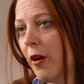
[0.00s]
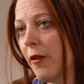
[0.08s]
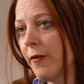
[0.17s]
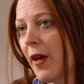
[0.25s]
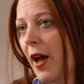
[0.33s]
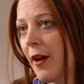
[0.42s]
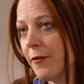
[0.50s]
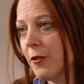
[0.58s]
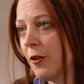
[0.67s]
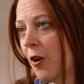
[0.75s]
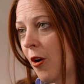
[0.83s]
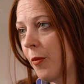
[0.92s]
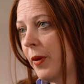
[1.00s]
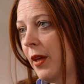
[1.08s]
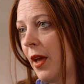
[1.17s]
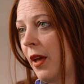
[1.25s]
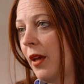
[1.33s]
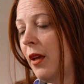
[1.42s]
of after an
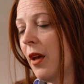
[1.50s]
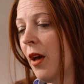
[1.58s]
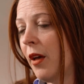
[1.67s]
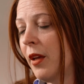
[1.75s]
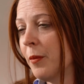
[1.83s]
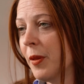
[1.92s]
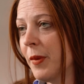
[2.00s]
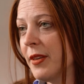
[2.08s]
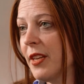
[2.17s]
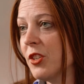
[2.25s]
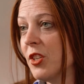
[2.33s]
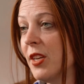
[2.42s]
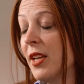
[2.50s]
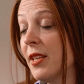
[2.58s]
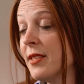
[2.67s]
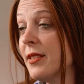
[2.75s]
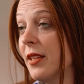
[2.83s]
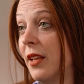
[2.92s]
RPA implementation
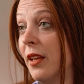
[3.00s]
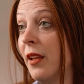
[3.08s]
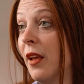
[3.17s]
is the